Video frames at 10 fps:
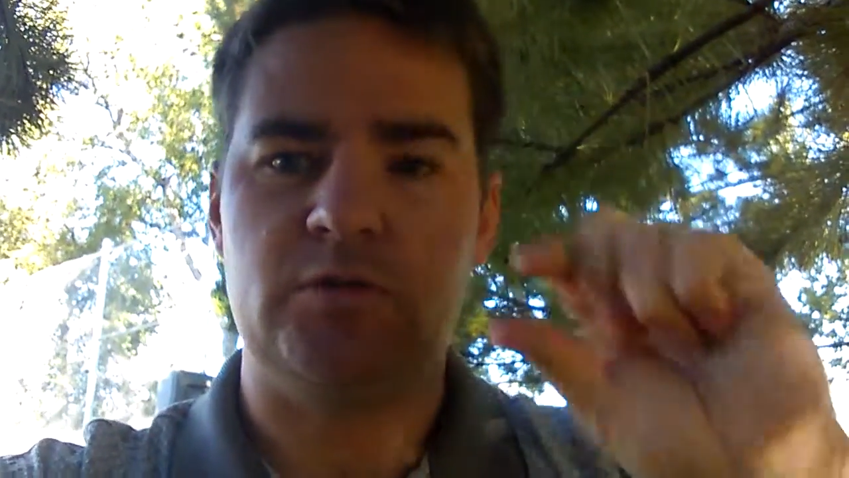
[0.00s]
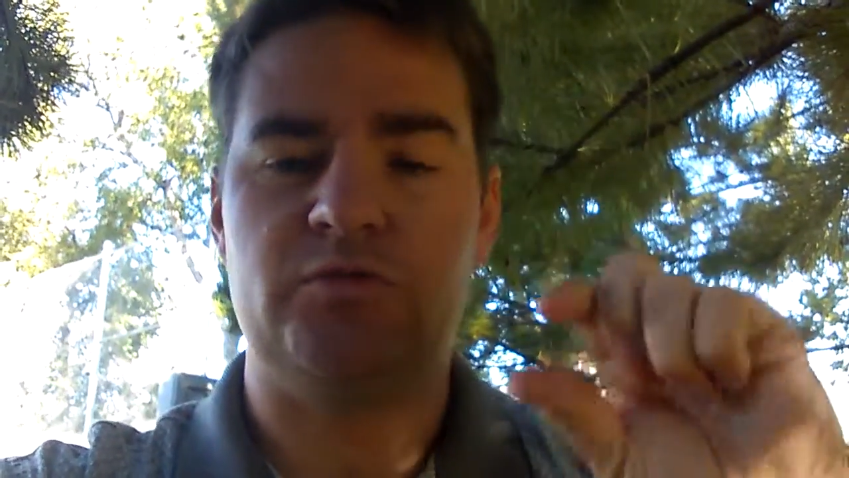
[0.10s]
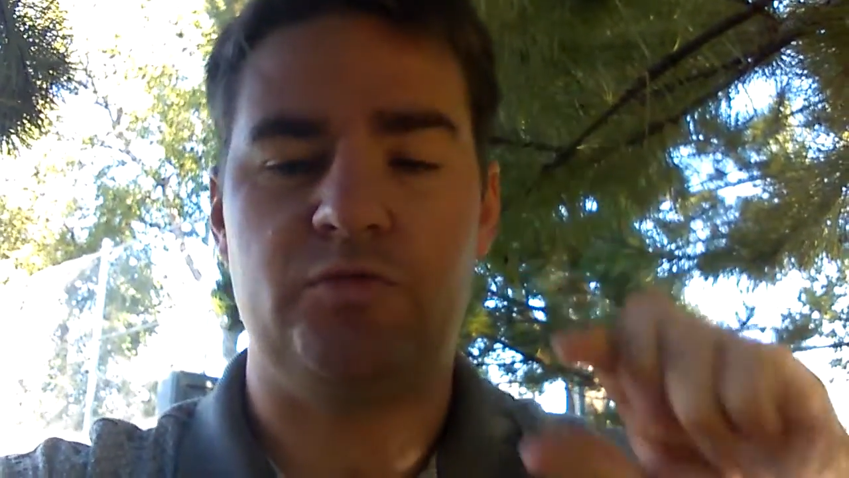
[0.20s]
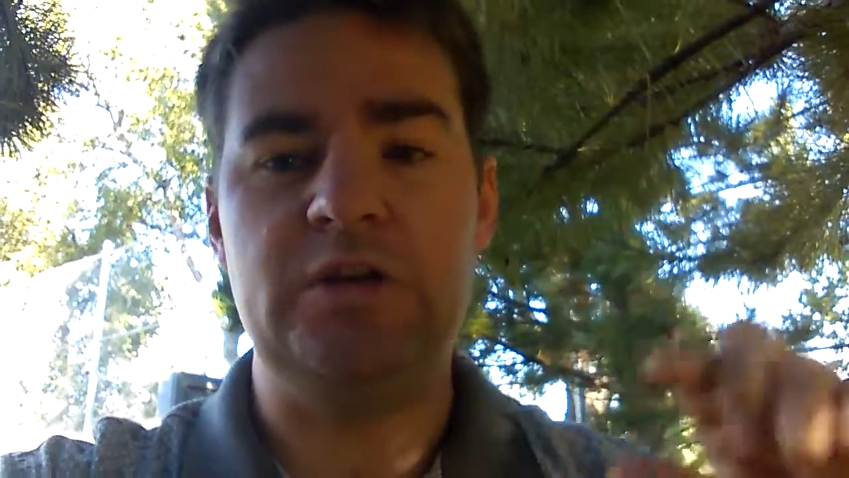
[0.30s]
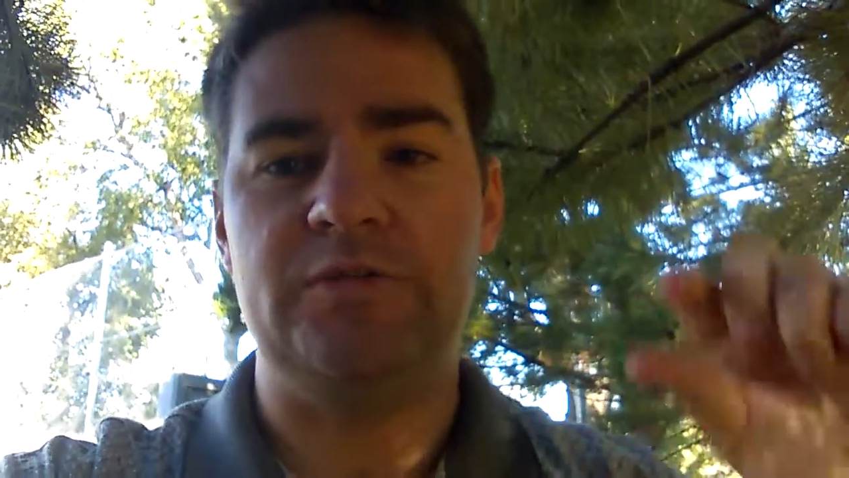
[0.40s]
those
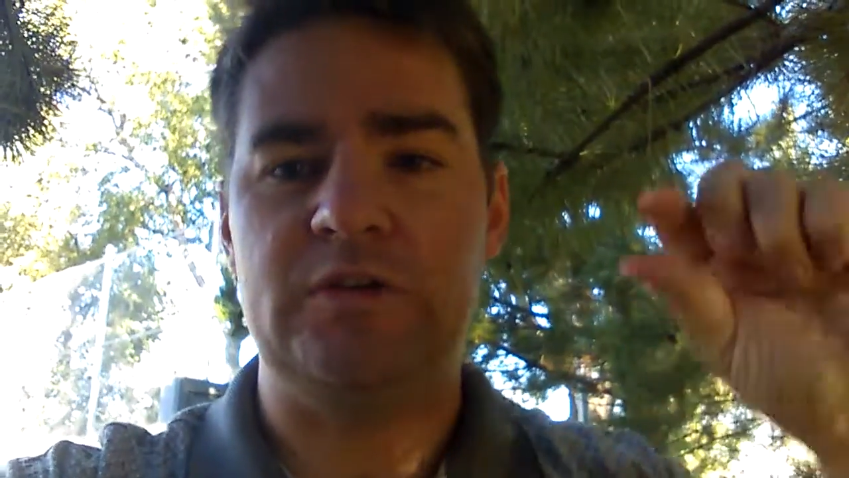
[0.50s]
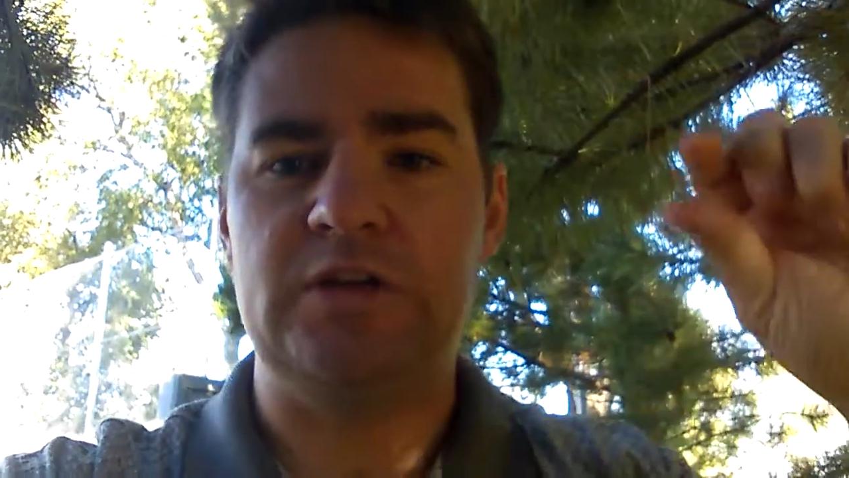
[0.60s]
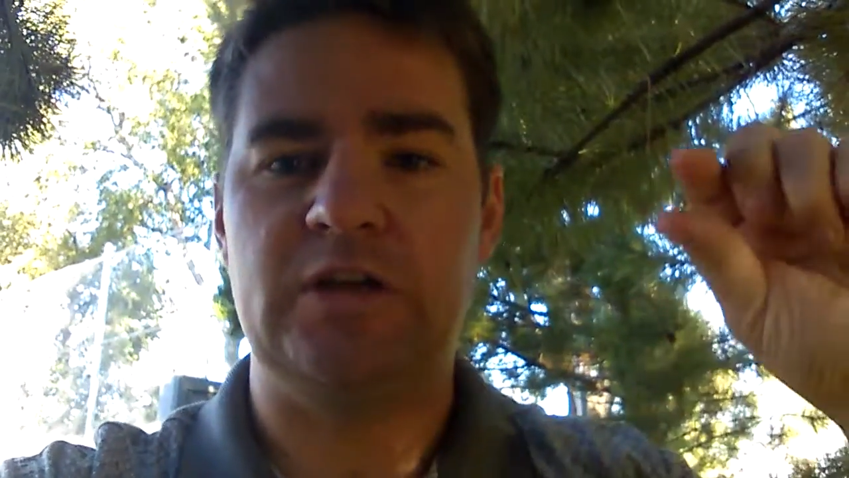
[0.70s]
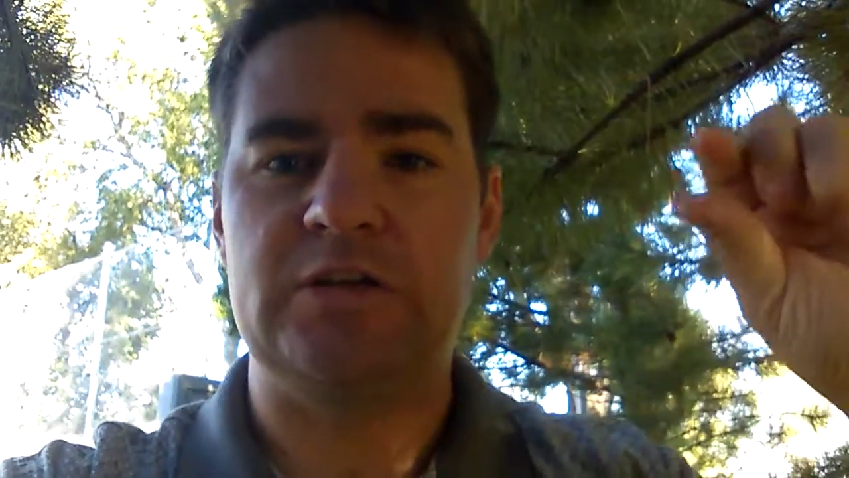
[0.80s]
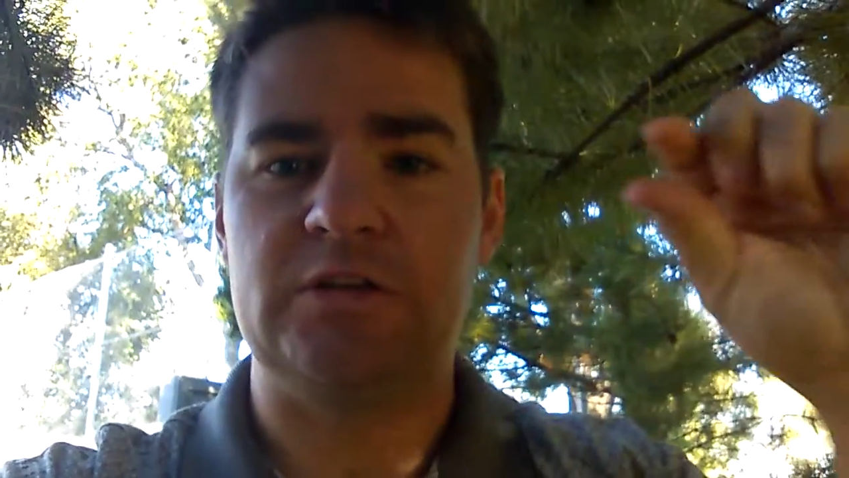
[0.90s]
three different
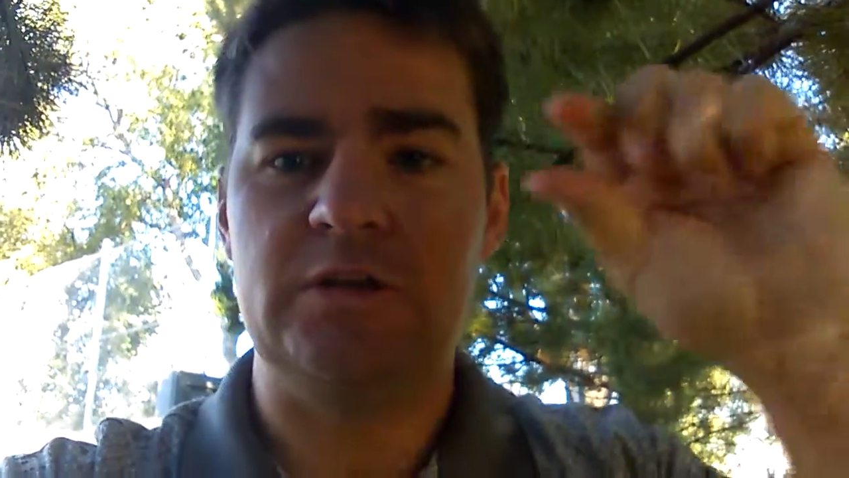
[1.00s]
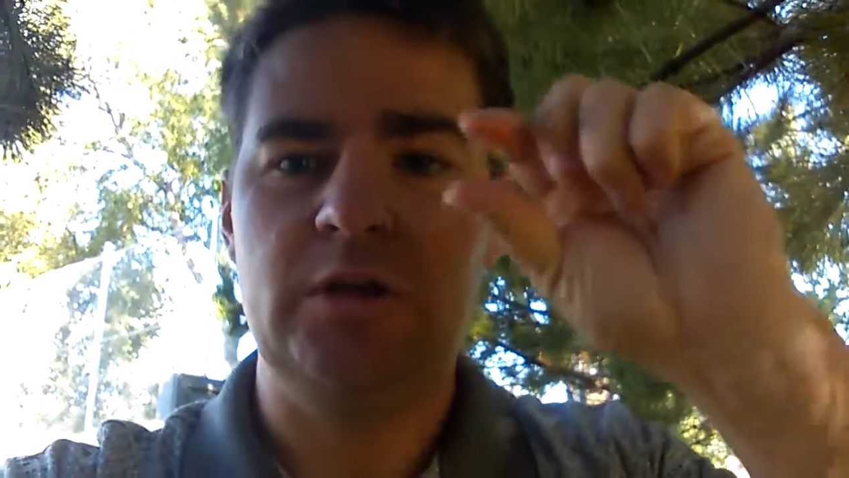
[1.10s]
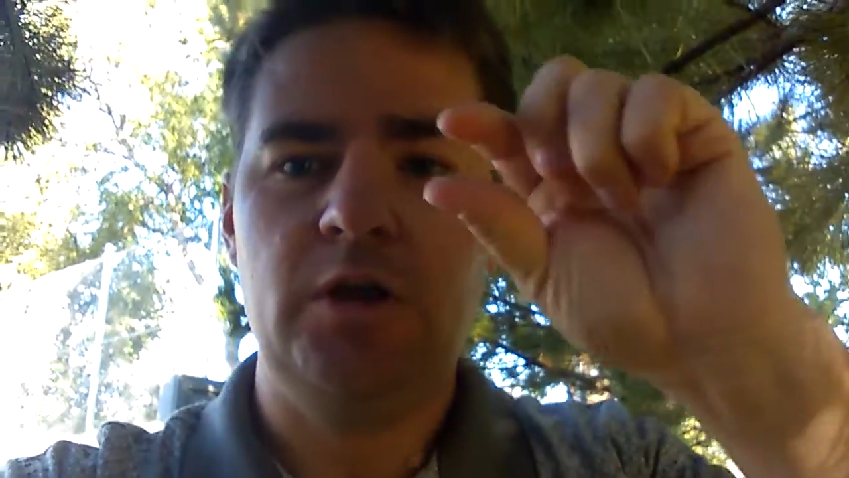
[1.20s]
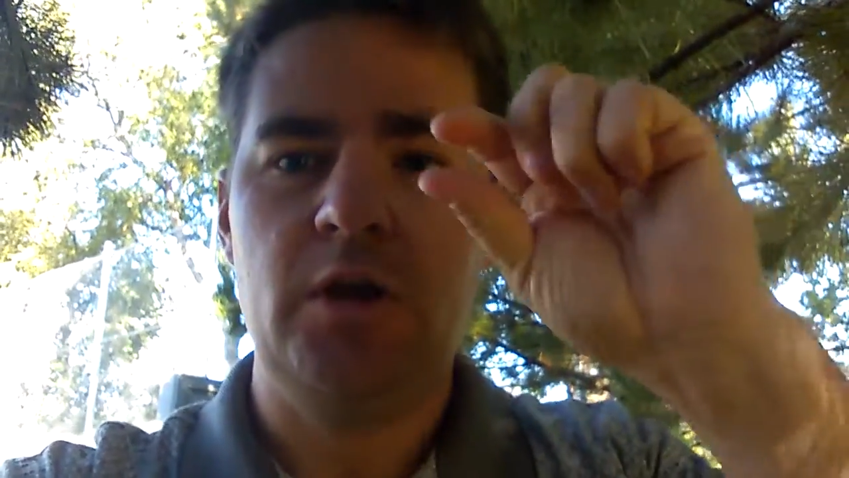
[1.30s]
T's actually,